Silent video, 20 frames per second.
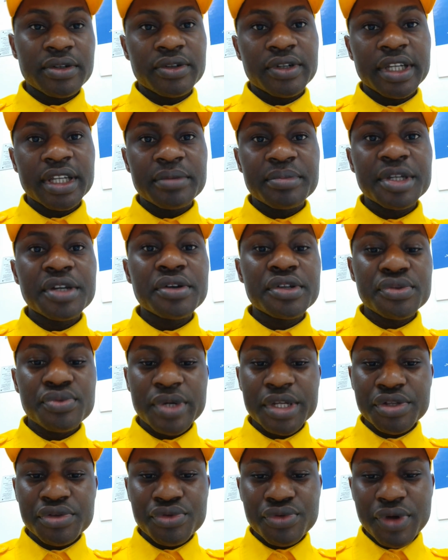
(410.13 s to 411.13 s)
okay, because
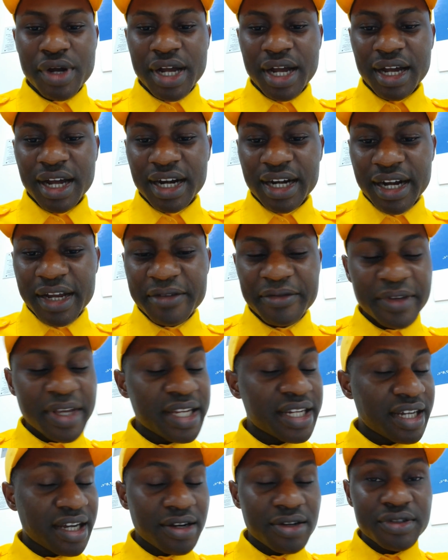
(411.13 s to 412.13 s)
when you arrive
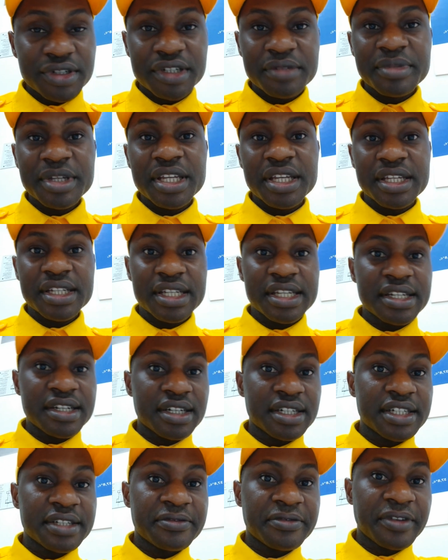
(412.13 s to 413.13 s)
any country, be it
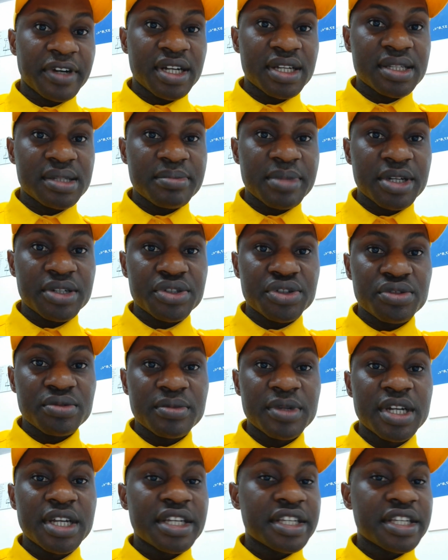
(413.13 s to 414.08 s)
Italy, France, Belgium,